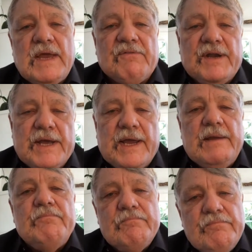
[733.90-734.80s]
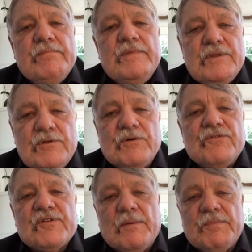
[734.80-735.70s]
every day
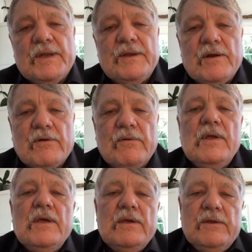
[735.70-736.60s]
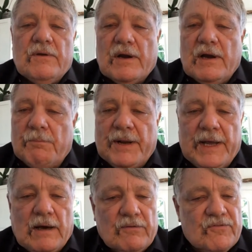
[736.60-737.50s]
doing something. You're
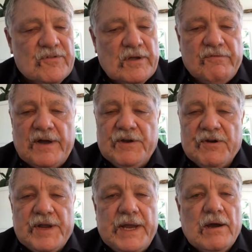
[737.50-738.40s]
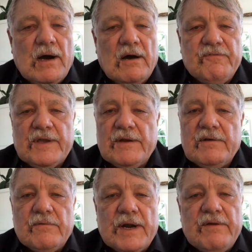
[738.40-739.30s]
helping out and stuff on your day off,
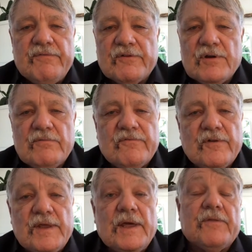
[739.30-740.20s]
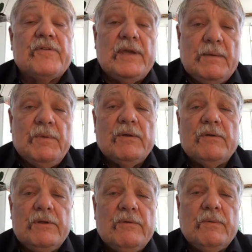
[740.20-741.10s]
getting ready for the other team.
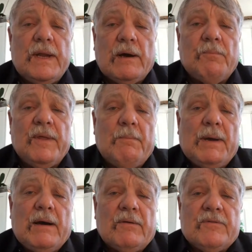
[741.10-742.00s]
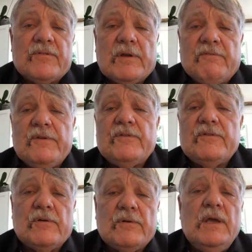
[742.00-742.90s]
You would help them out and stuff, and
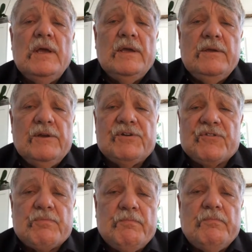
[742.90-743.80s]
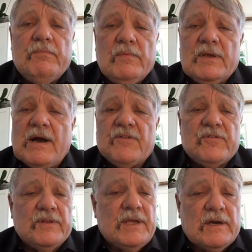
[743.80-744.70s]
so you're just
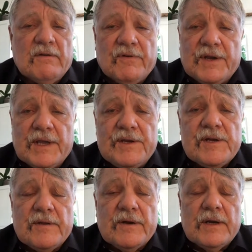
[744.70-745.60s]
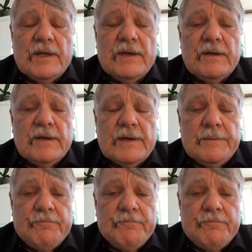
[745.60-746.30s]
constantly covering each other and